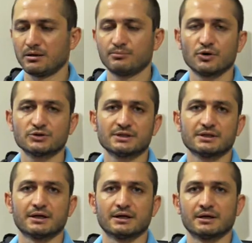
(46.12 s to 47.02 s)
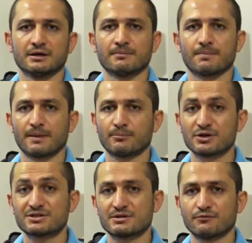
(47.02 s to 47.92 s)
body,
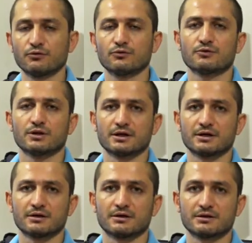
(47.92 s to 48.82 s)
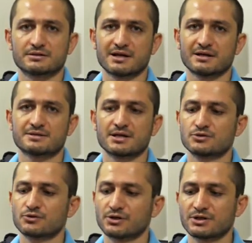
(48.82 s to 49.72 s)
brings the full size
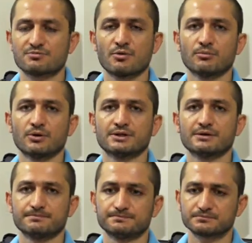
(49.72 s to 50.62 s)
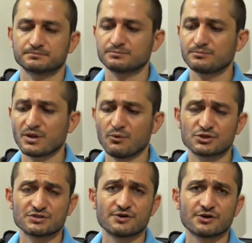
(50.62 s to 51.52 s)
sensor in a small body,
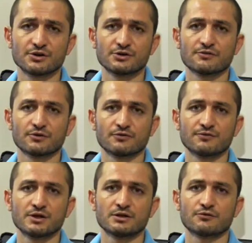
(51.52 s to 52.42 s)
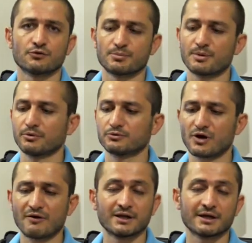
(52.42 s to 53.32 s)
which is very convenient for people
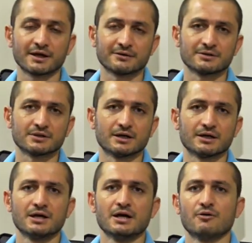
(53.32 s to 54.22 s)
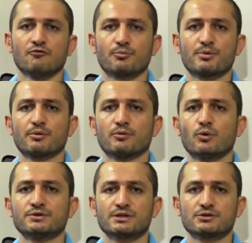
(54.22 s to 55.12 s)
traveling and for people
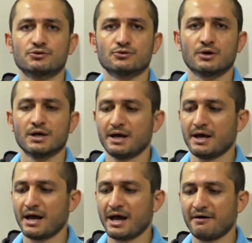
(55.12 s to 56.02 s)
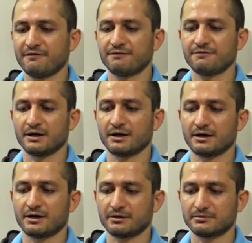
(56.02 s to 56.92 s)
wanting to have
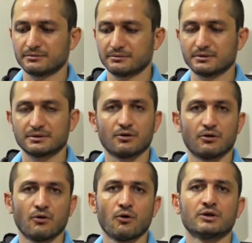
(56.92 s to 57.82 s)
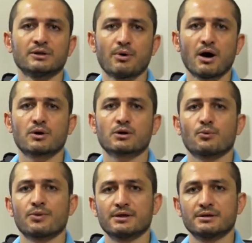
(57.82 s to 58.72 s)
all the power
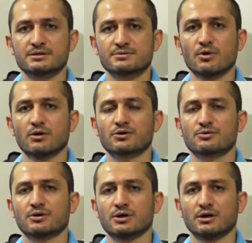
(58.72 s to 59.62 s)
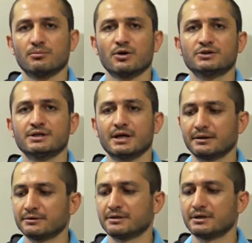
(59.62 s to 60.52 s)
within a smaller body
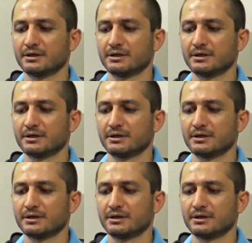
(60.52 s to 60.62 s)
and